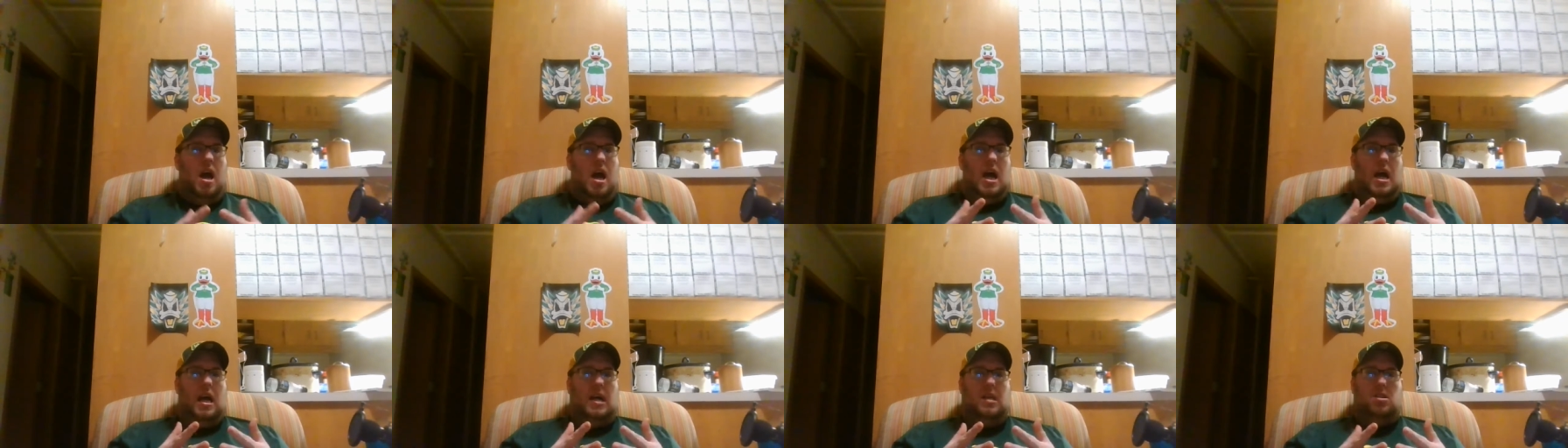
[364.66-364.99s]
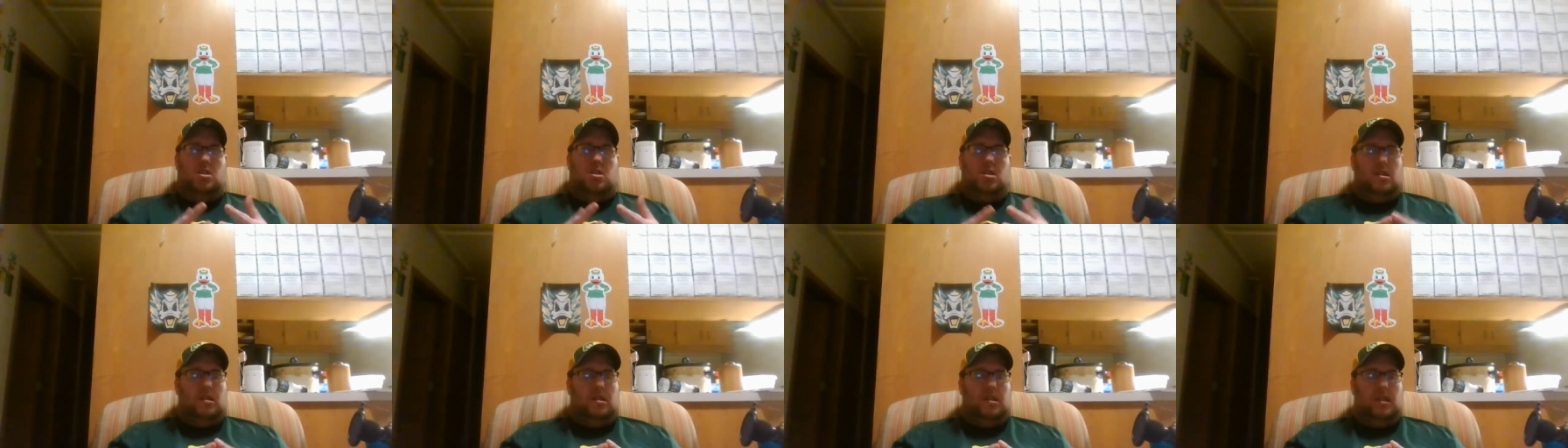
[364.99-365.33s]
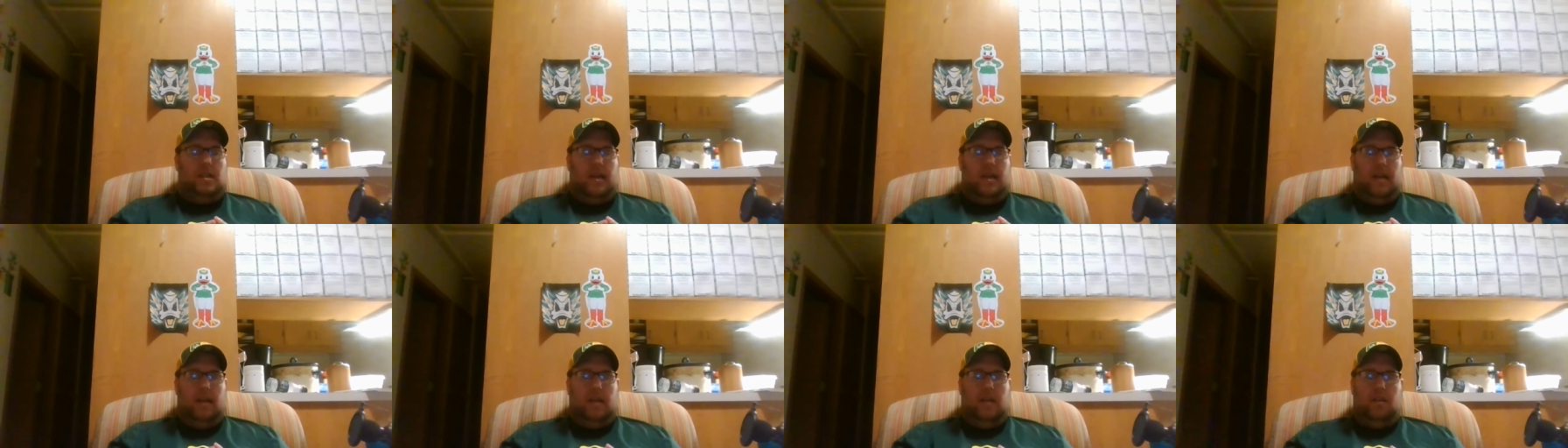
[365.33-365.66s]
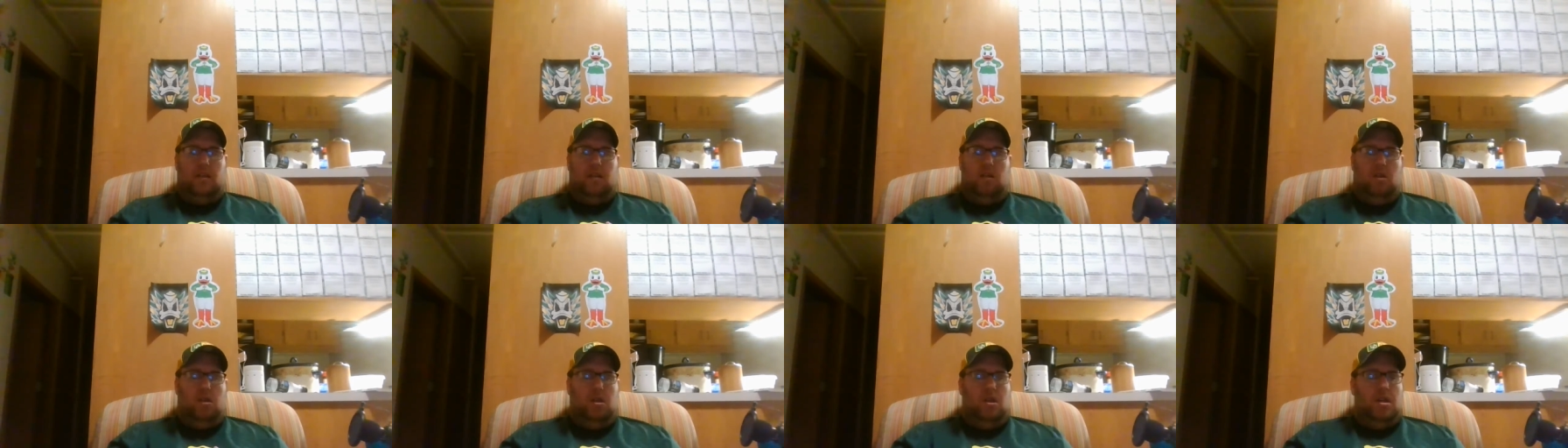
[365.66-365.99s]
and just
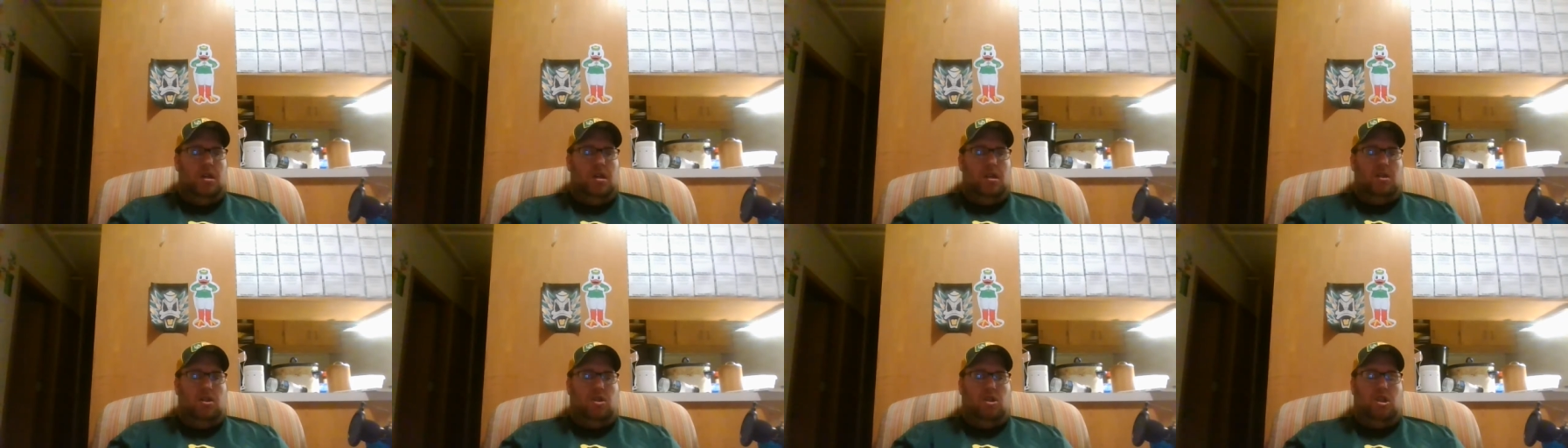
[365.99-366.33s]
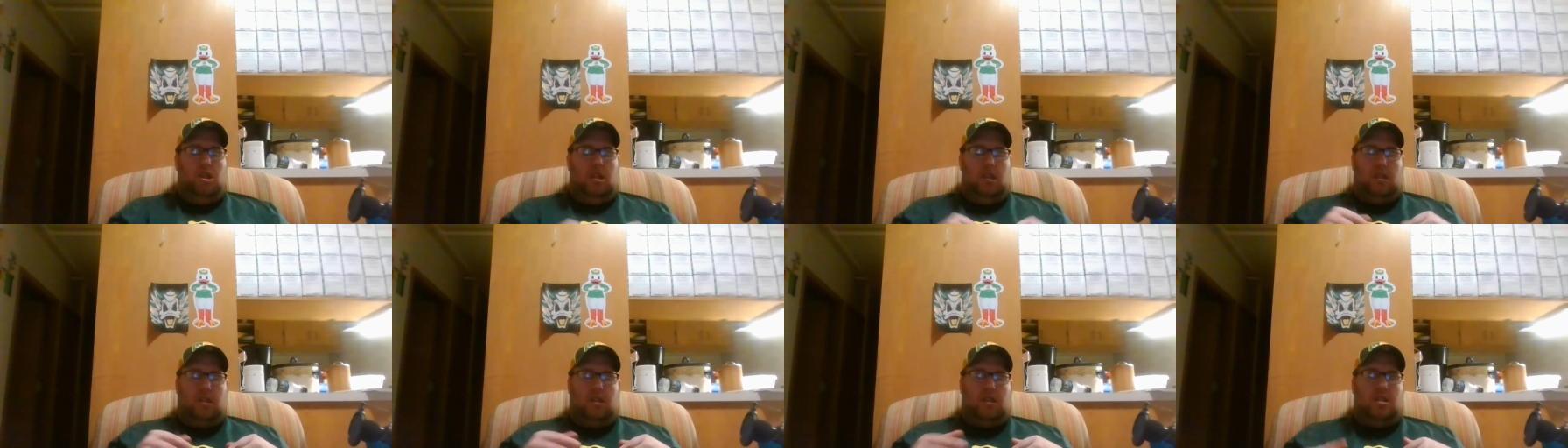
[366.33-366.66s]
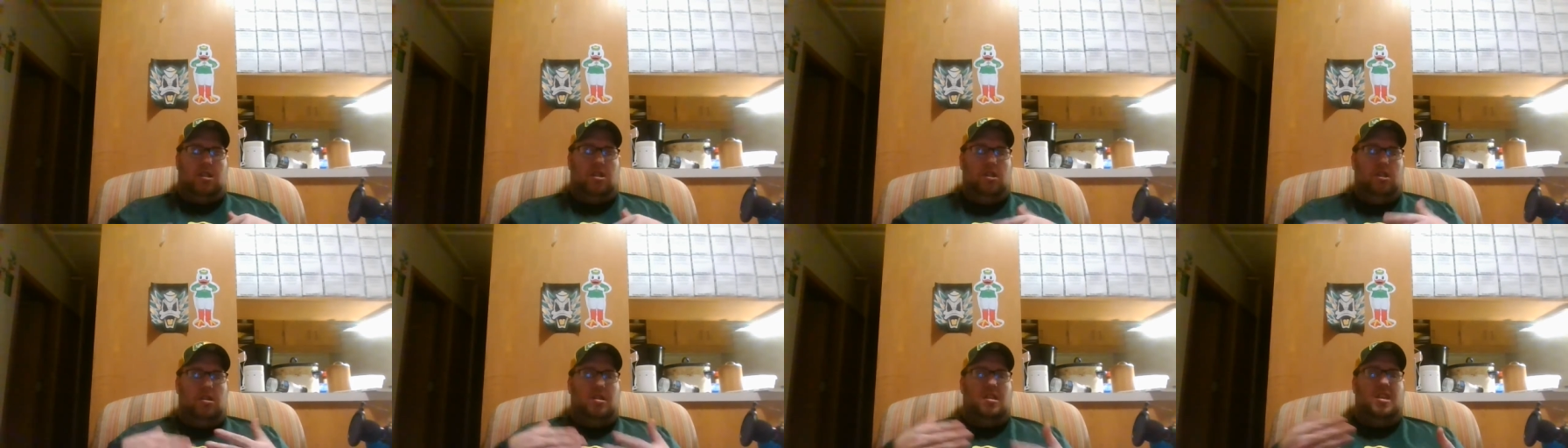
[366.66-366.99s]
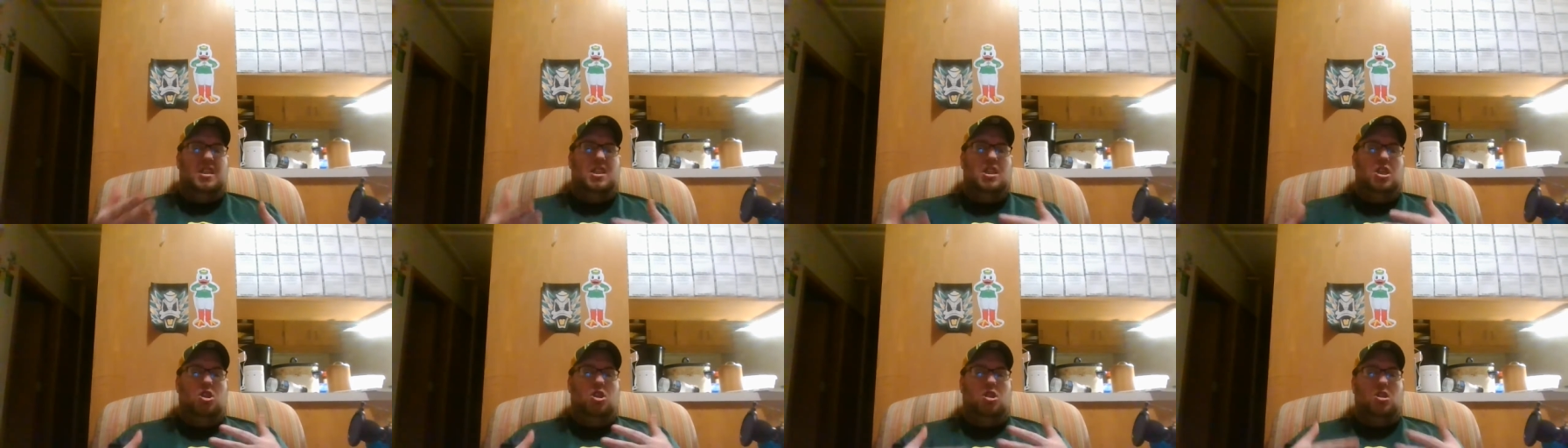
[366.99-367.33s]
just
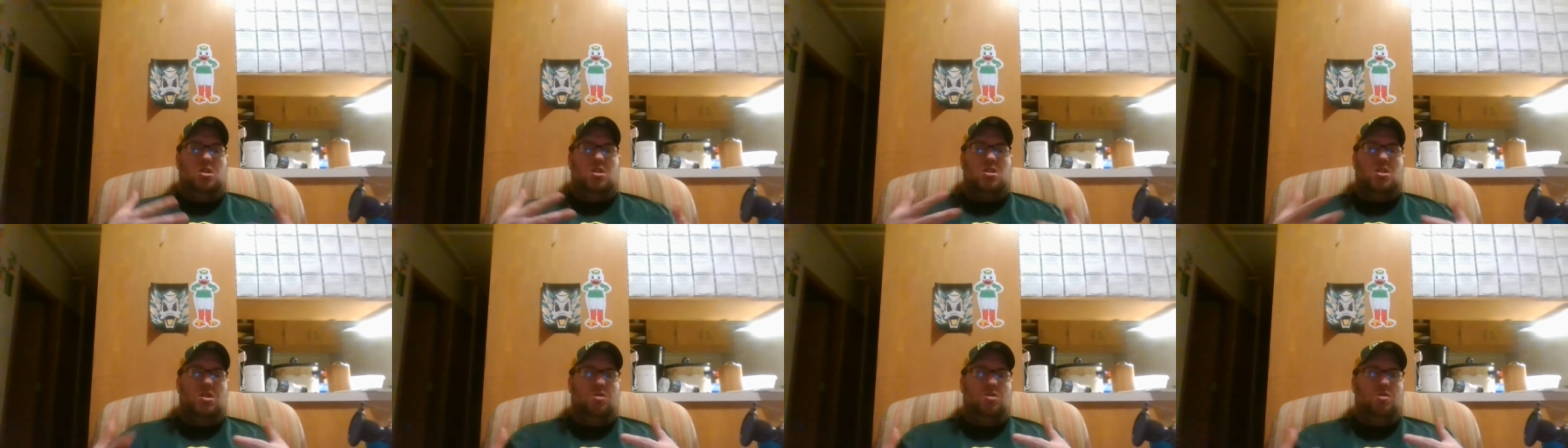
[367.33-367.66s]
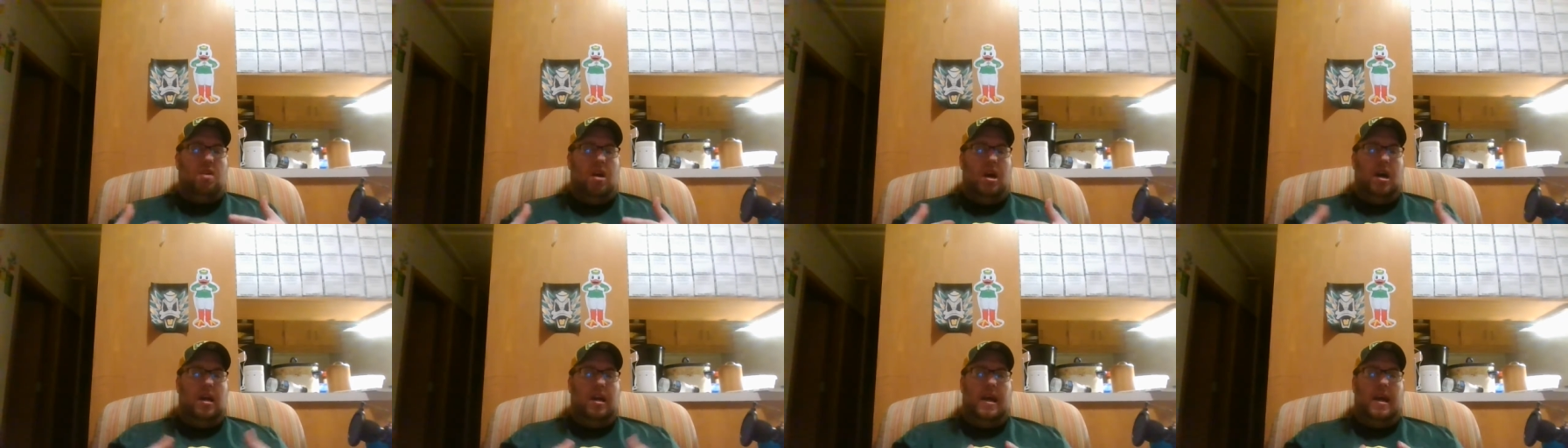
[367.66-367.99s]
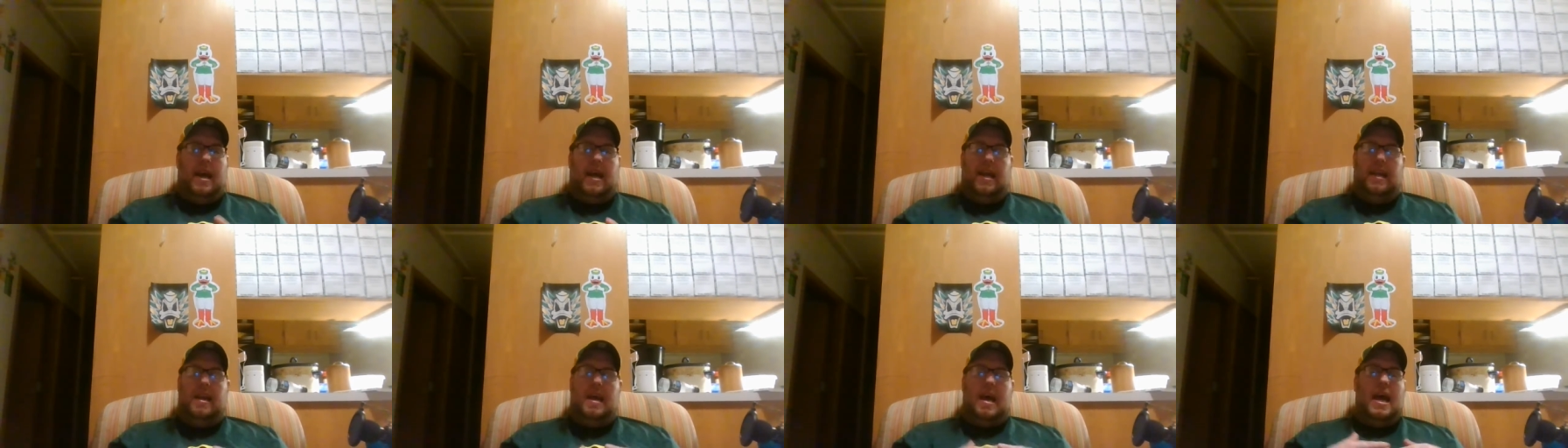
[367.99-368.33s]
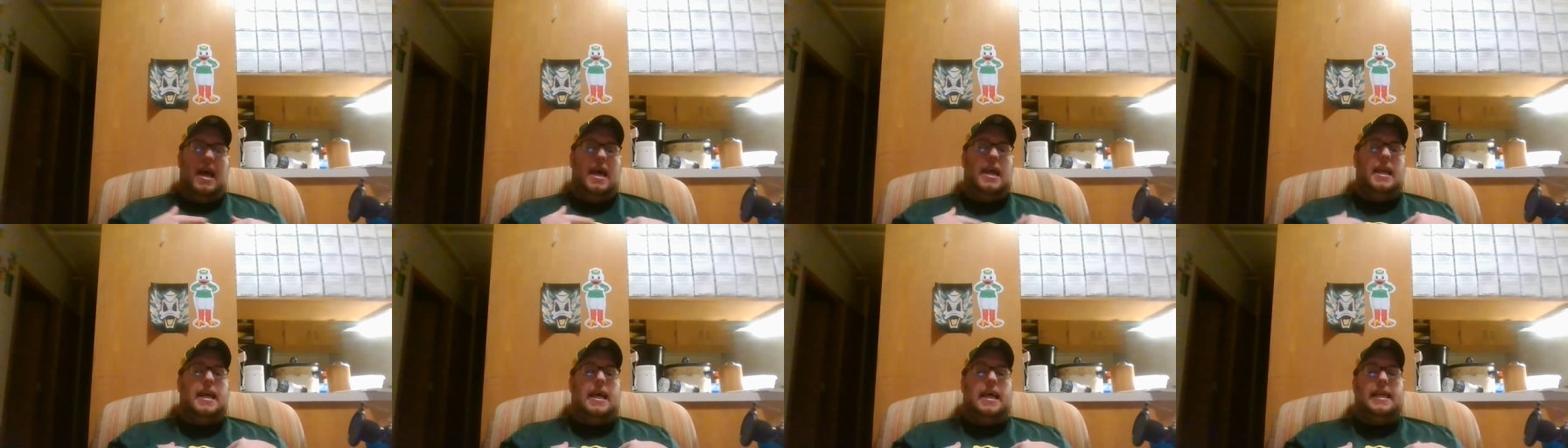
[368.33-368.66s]
continued to grind. And
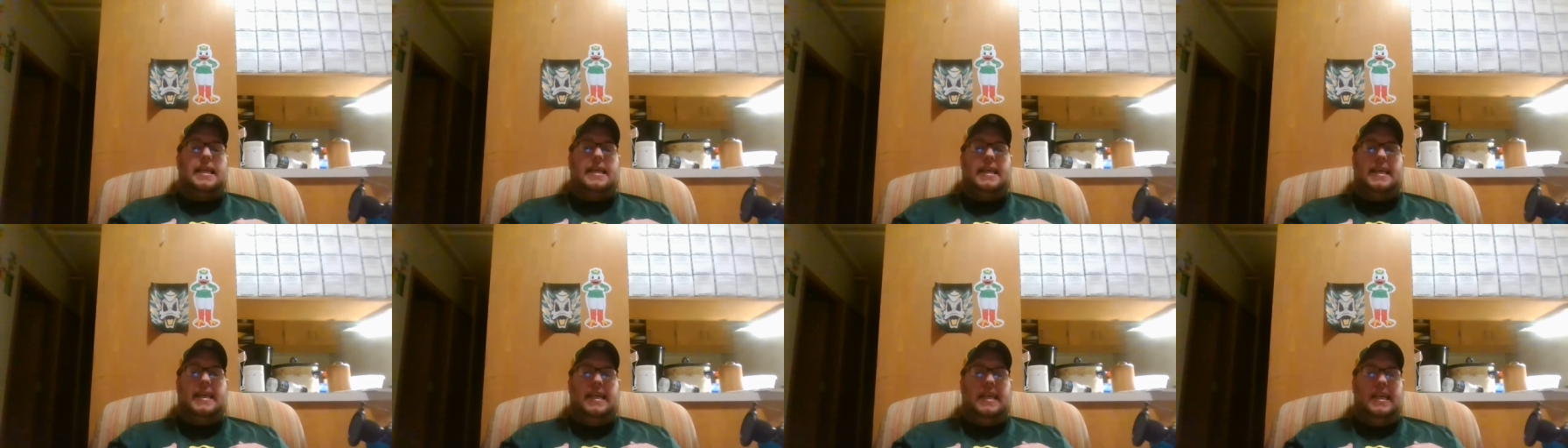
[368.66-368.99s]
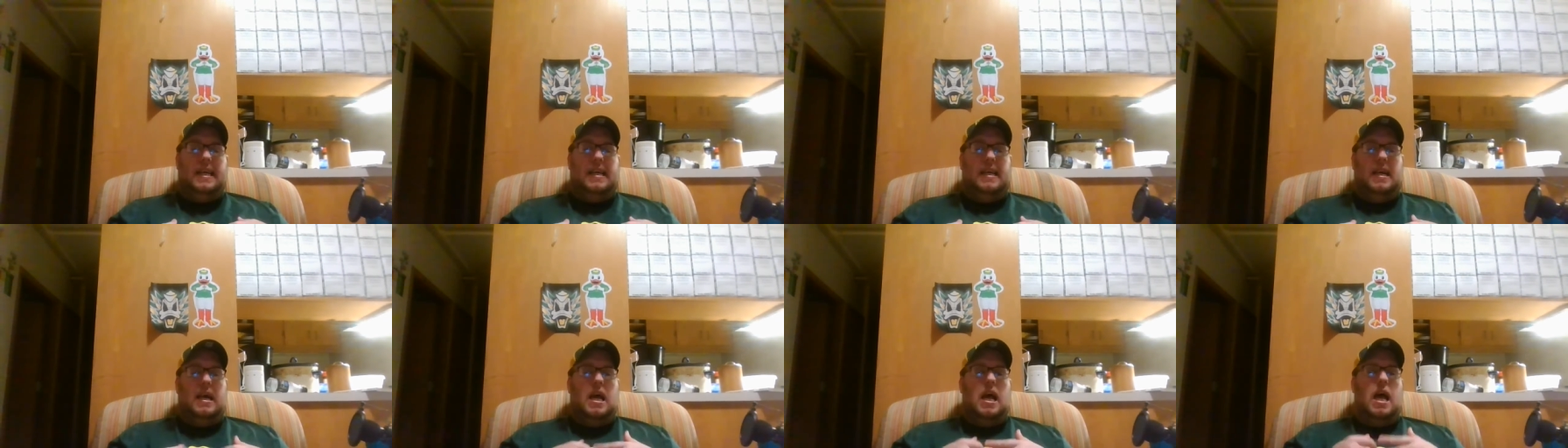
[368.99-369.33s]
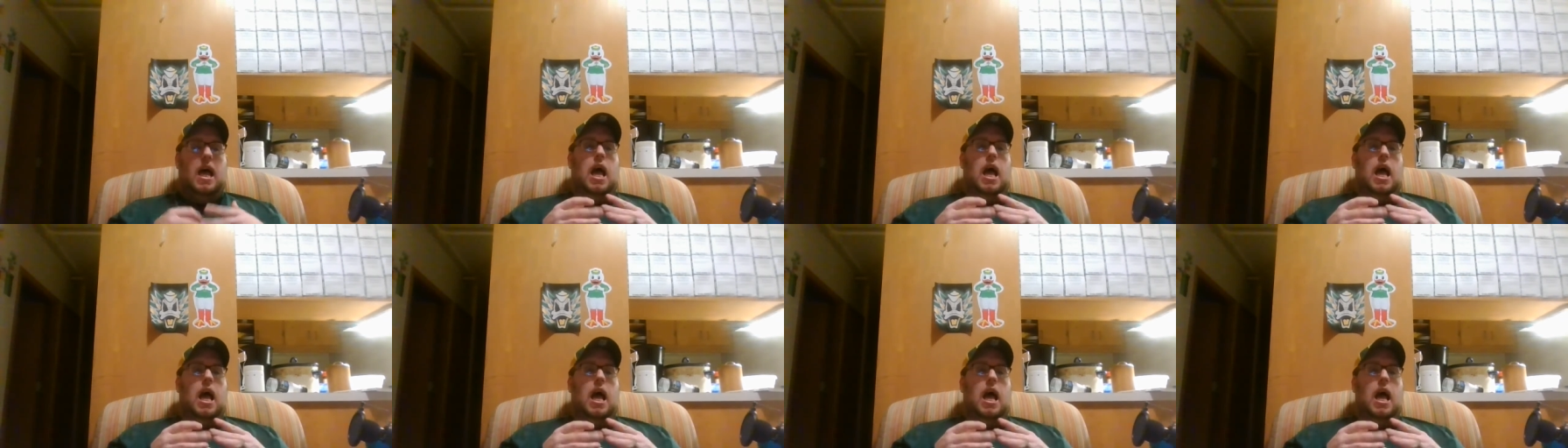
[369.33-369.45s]
and I get it.